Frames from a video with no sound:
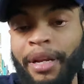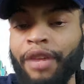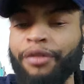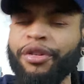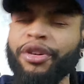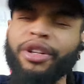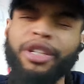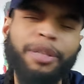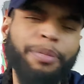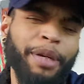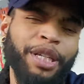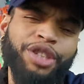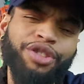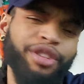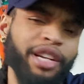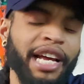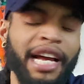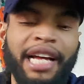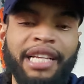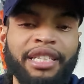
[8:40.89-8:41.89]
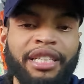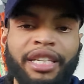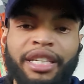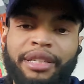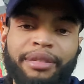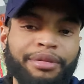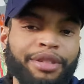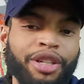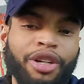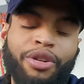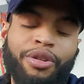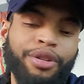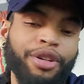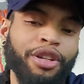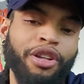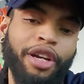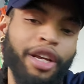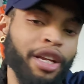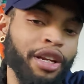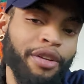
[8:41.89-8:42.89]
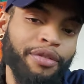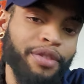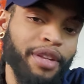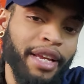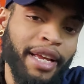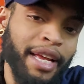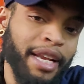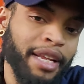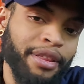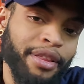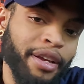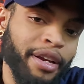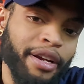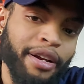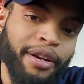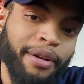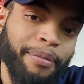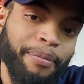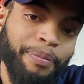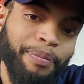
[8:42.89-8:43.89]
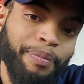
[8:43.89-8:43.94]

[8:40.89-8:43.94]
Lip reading: And if your dispensary has it, you know, you're lucky enough to get it there.